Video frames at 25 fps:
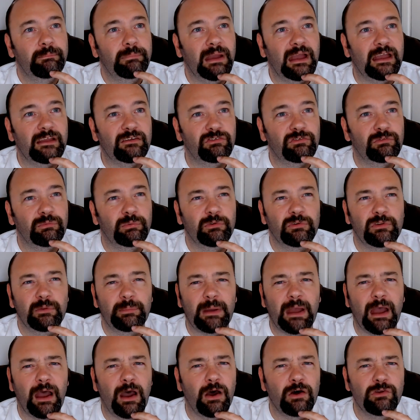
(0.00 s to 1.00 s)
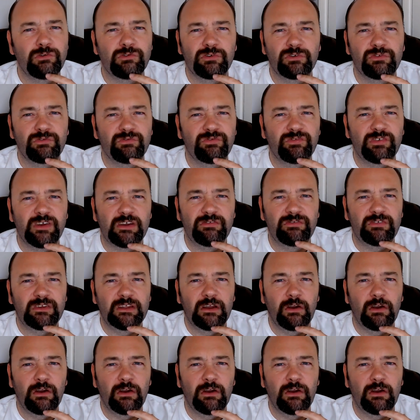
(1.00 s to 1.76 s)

best was about 150